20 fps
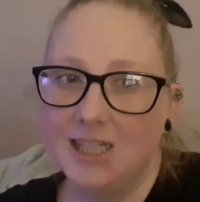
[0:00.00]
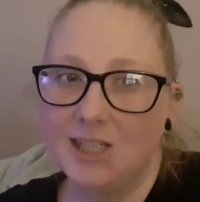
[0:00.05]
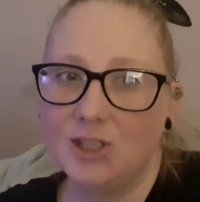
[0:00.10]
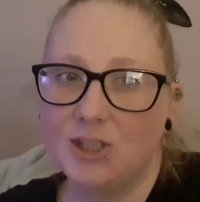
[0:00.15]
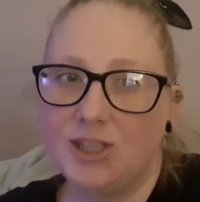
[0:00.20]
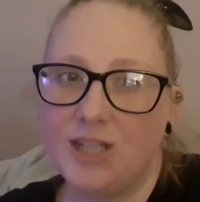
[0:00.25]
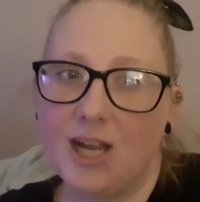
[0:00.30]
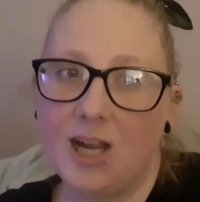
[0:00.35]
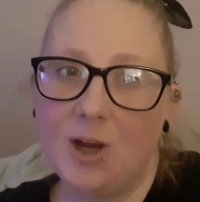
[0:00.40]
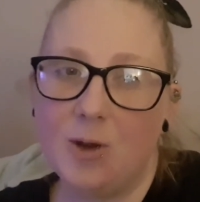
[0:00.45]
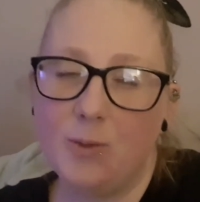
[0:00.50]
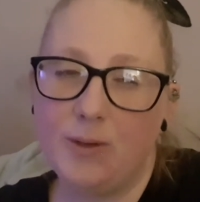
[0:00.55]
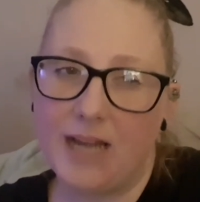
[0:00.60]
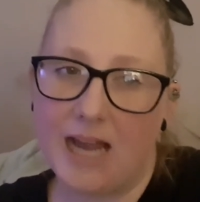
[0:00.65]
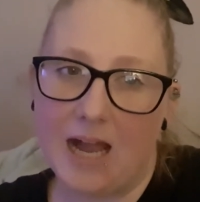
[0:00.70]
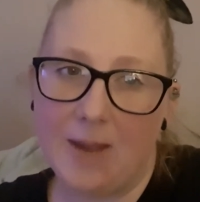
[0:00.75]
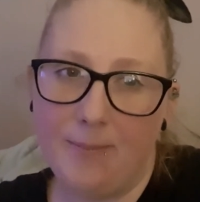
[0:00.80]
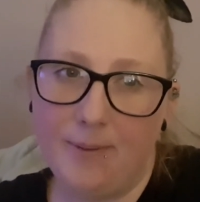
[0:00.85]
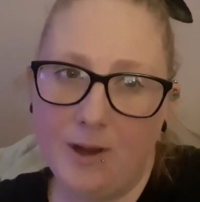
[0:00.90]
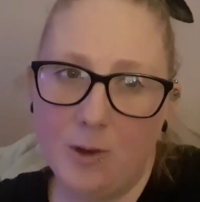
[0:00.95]
So
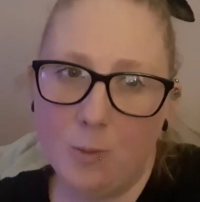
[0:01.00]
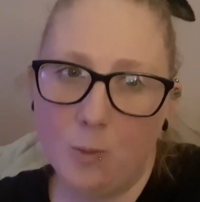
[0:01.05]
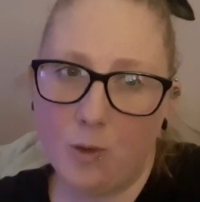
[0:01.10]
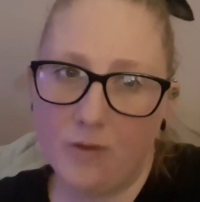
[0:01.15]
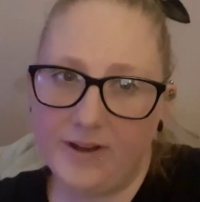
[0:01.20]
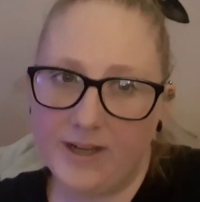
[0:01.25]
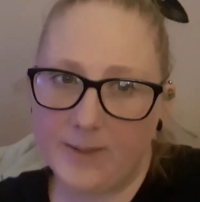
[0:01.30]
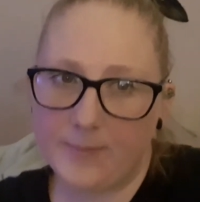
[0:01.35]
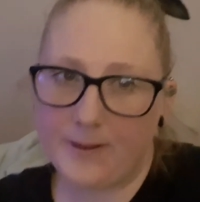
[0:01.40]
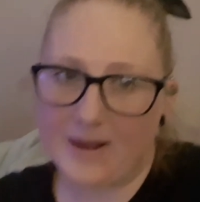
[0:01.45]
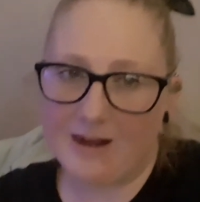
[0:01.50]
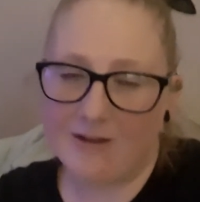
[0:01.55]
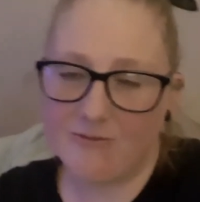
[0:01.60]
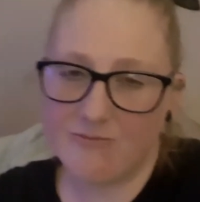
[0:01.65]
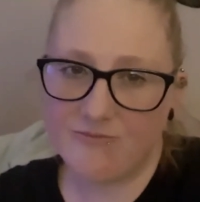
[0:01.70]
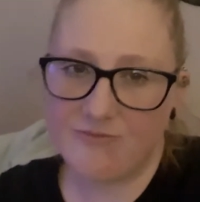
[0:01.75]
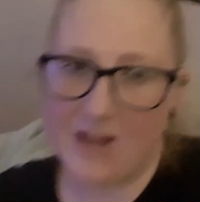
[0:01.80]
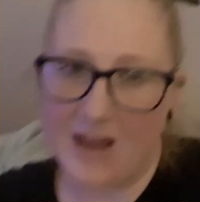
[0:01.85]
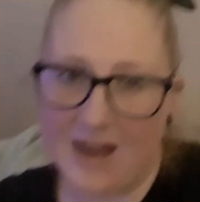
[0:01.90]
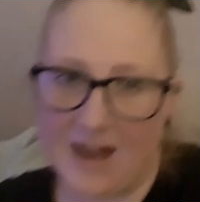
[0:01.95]
yeah, a bit worried
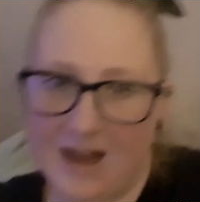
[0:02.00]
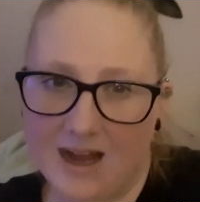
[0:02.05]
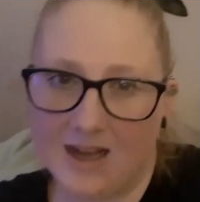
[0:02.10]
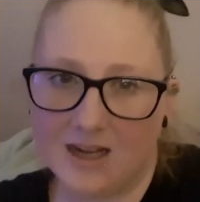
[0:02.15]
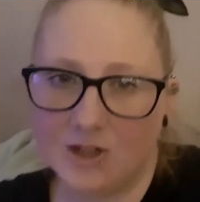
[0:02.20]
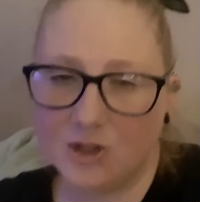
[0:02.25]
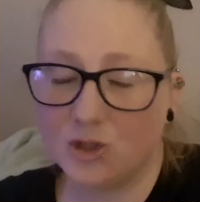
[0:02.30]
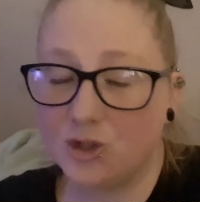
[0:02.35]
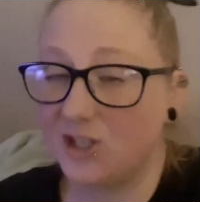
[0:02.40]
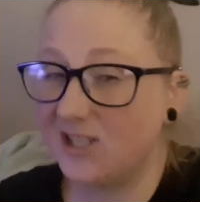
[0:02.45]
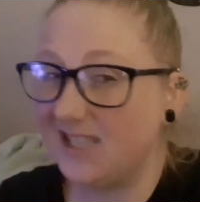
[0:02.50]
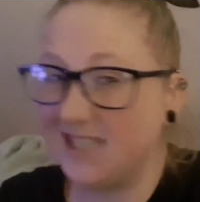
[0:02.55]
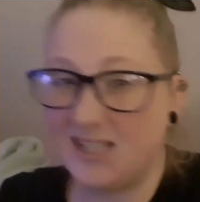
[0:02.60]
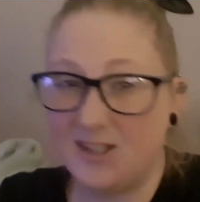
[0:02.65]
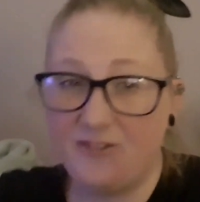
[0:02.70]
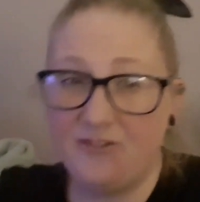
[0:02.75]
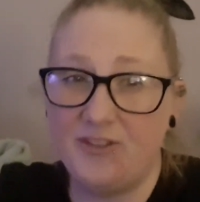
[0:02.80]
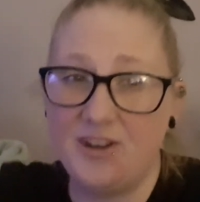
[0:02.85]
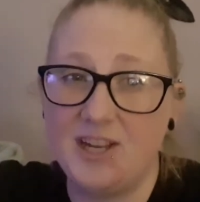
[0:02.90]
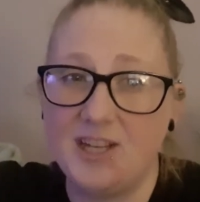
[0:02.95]
about that because it's
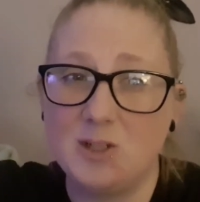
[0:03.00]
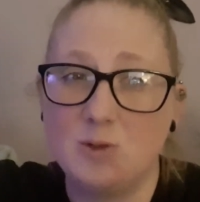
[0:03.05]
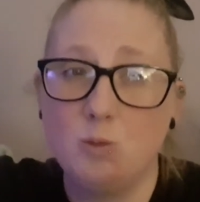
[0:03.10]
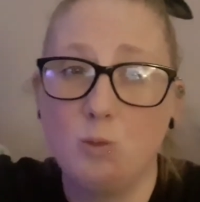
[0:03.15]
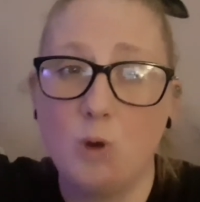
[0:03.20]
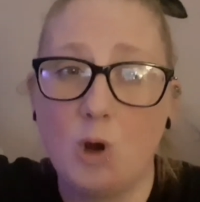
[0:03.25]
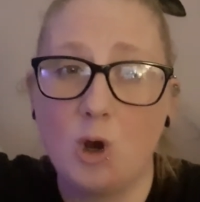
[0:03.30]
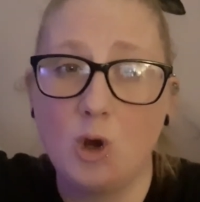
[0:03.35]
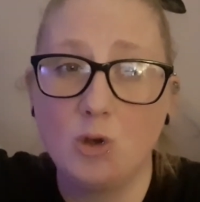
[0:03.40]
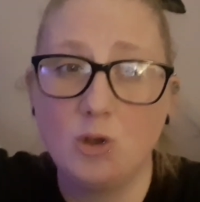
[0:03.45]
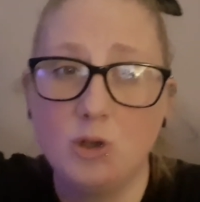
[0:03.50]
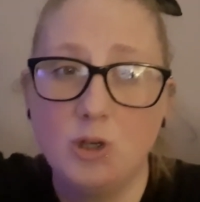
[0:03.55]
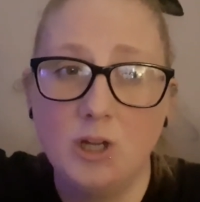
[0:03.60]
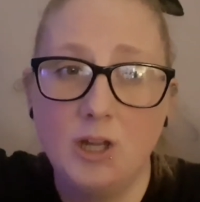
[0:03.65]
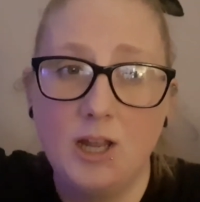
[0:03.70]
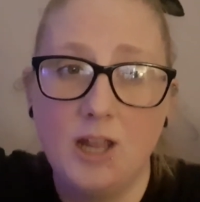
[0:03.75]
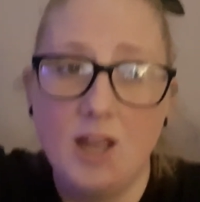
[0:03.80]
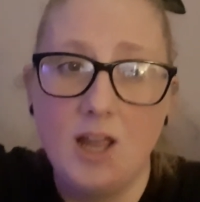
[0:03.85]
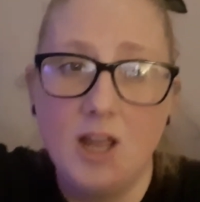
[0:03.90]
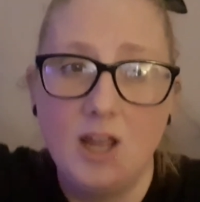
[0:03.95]
the first one.
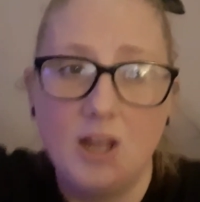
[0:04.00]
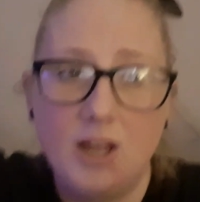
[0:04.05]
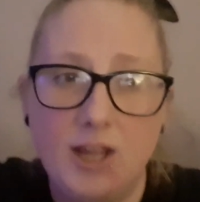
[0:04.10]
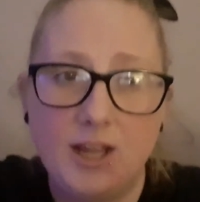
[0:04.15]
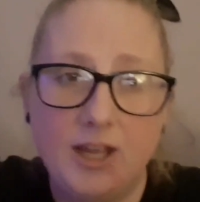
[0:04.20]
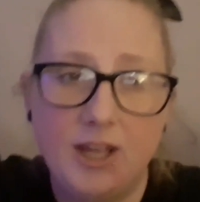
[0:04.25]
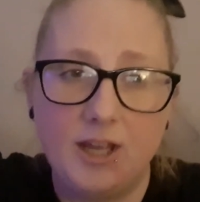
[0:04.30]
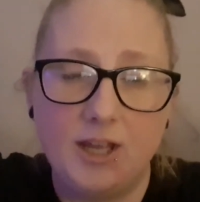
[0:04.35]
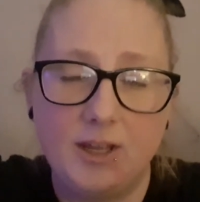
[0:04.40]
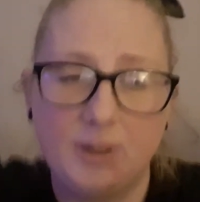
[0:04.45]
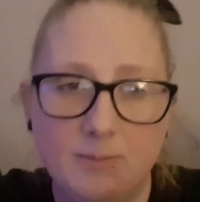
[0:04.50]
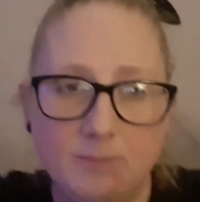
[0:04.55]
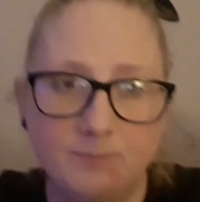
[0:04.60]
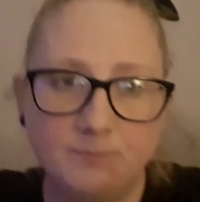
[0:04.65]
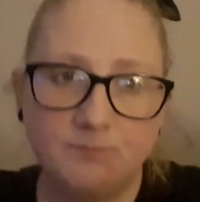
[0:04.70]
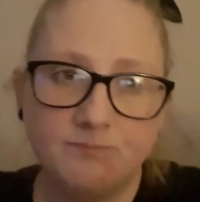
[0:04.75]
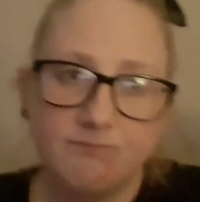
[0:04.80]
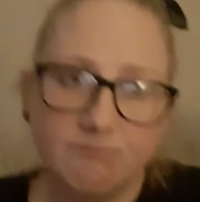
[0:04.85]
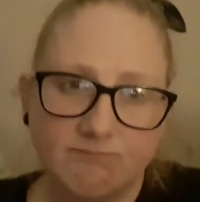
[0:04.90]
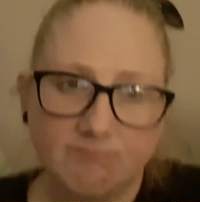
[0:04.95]

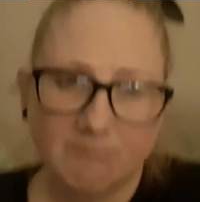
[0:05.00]
Um,